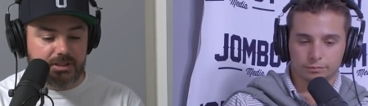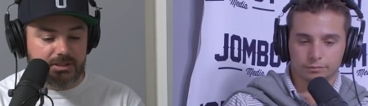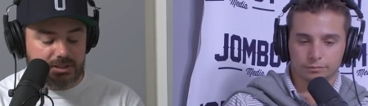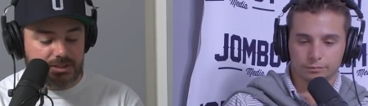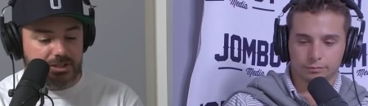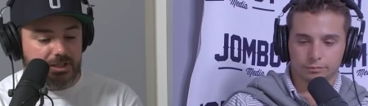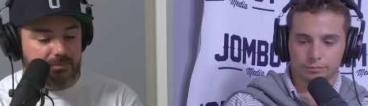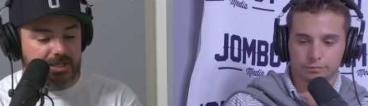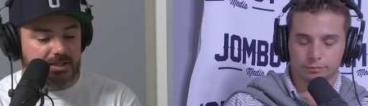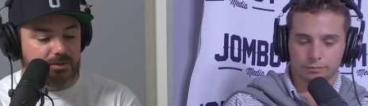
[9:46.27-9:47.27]
Speaker 1: D J
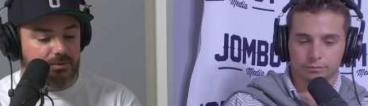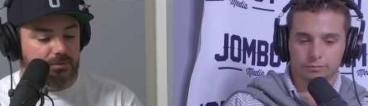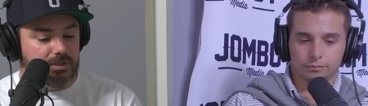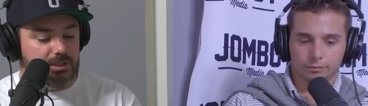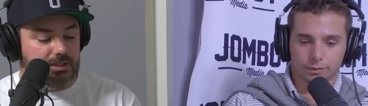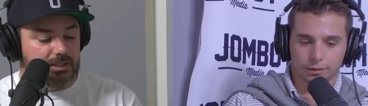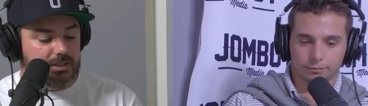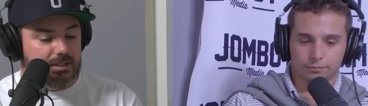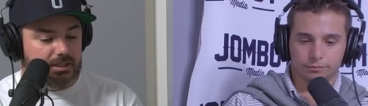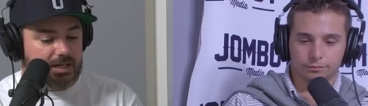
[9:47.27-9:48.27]
LeMahieu, yep.
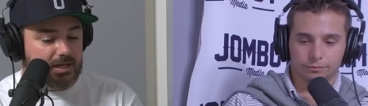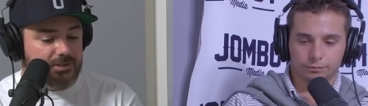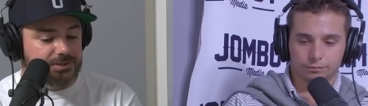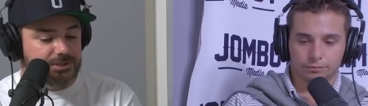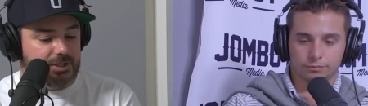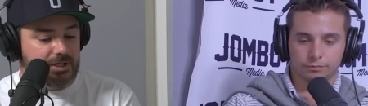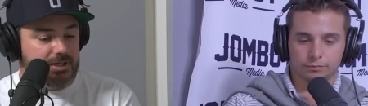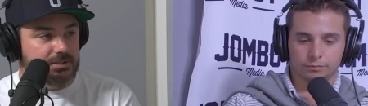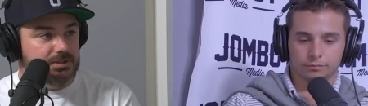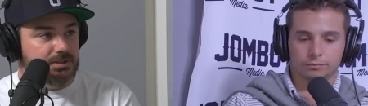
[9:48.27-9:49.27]
Aaron
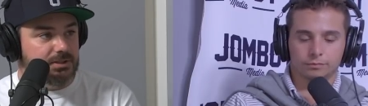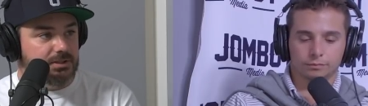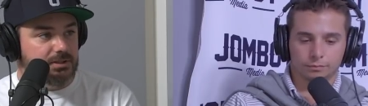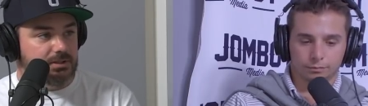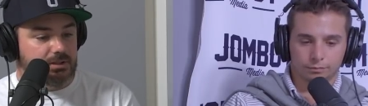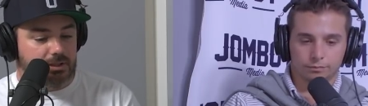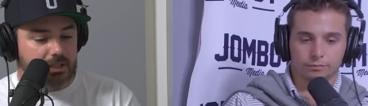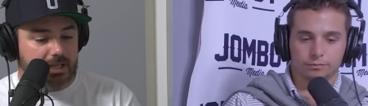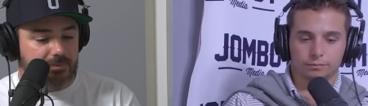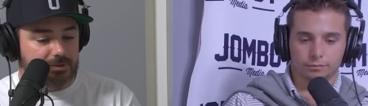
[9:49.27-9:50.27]
Judge,
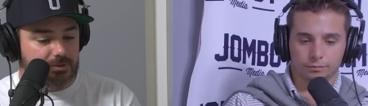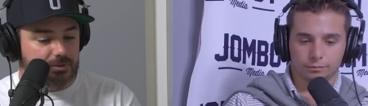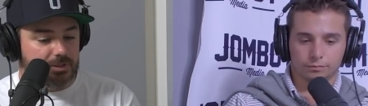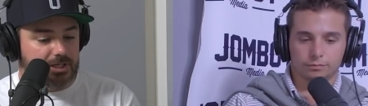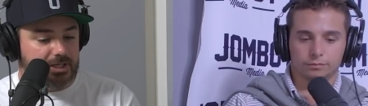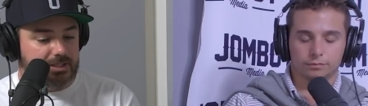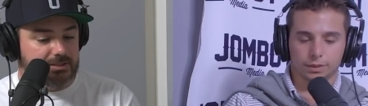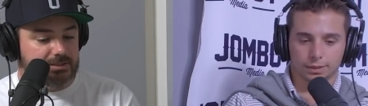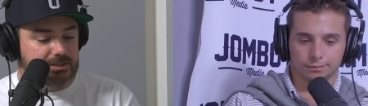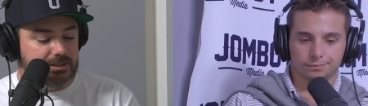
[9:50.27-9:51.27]
Gleyber
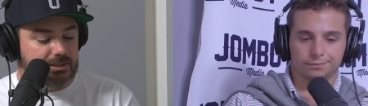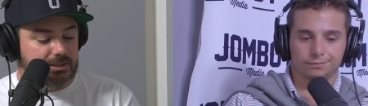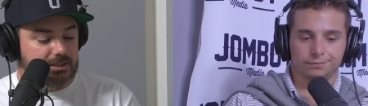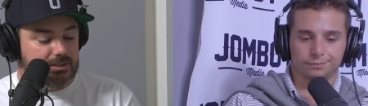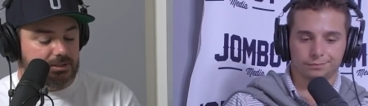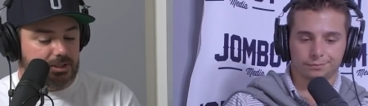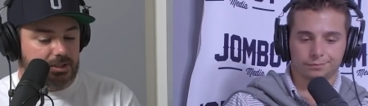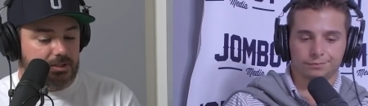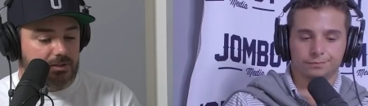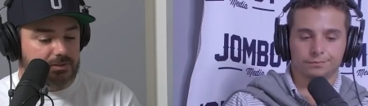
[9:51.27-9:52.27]
Torres, yep.
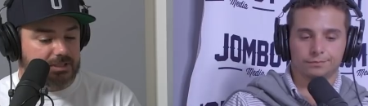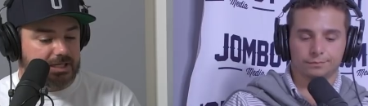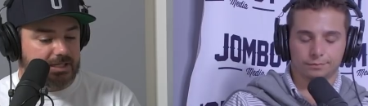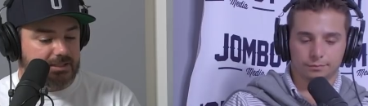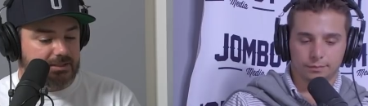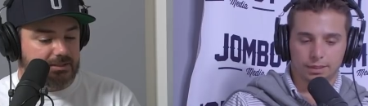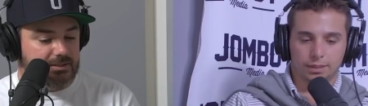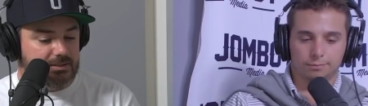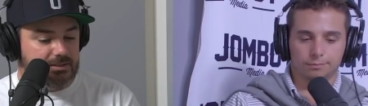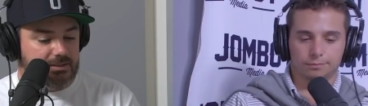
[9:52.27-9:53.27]
Giancarlo Stanton,
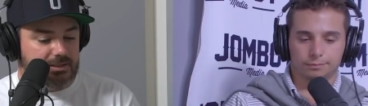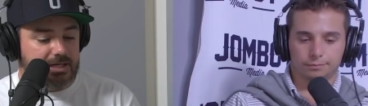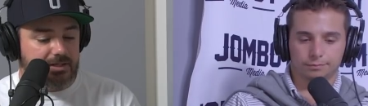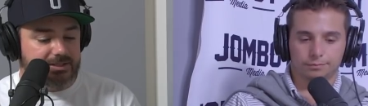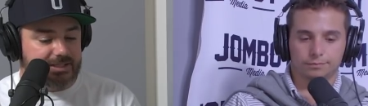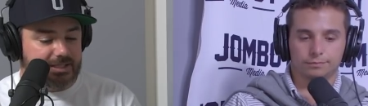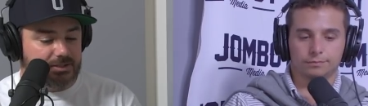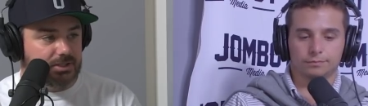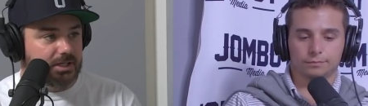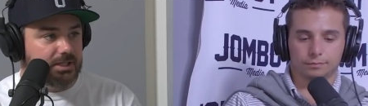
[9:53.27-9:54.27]
yep. Gary
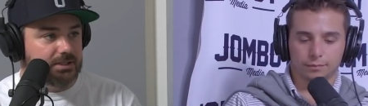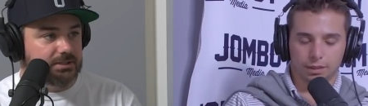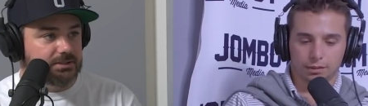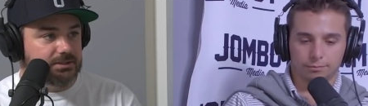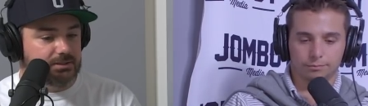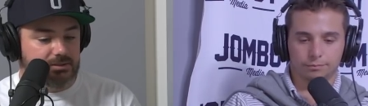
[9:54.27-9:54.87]
Sanchez, yep.